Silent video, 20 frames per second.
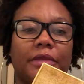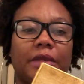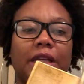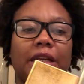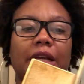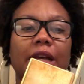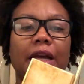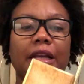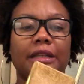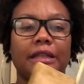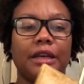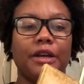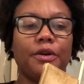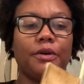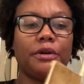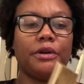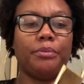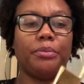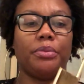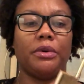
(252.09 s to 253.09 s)
It has a
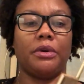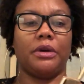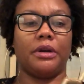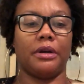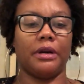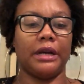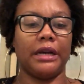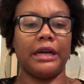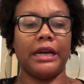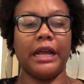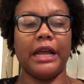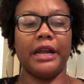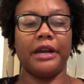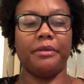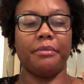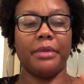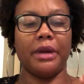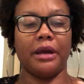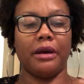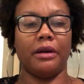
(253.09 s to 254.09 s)
notebook, an
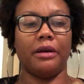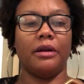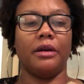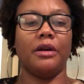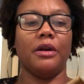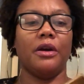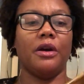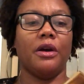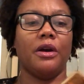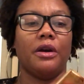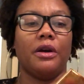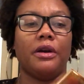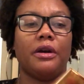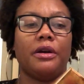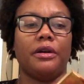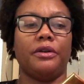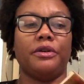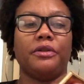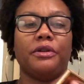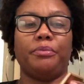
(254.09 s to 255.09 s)
enamel
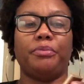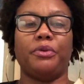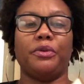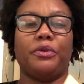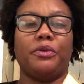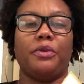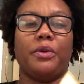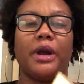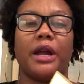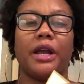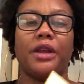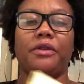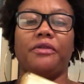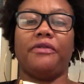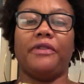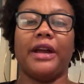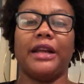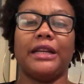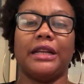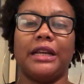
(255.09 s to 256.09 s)
notebook. Where can you
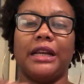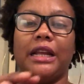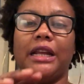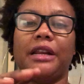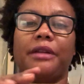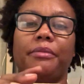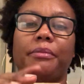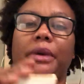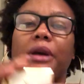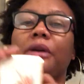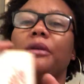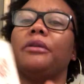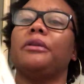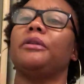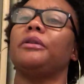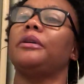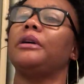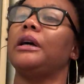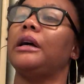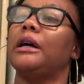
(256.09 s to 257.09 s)
find an enamel
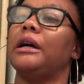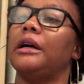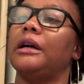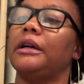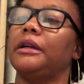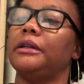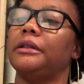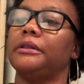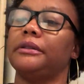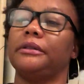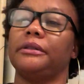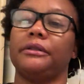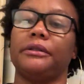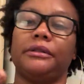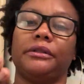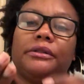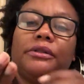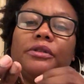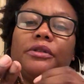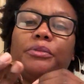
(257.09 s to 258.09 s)

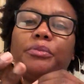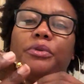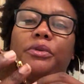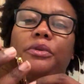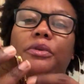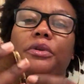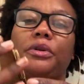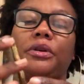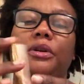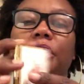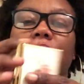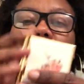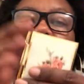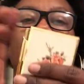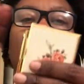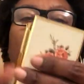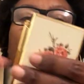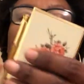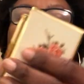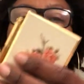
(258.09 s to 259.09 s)
notebook
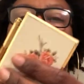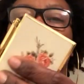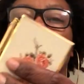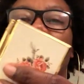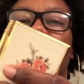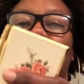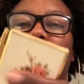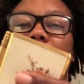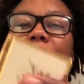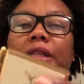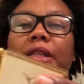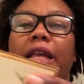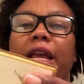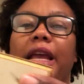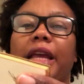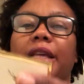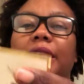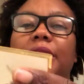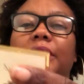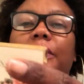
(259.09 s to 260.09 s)
this
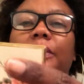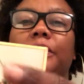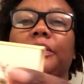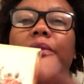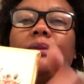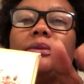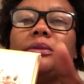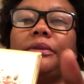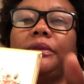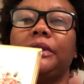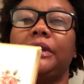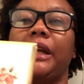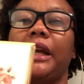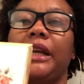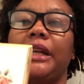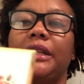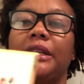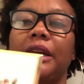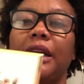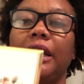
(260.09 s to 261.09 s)
day? So there
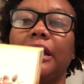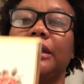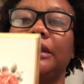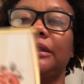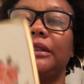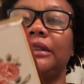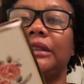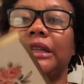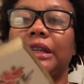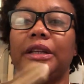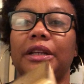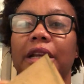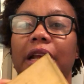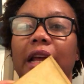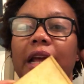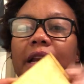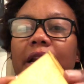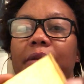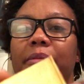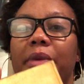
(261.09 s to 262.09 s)
it is. It's an
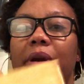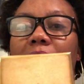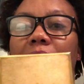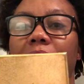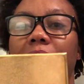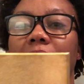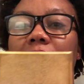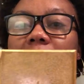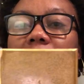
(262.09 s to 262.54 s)
enamel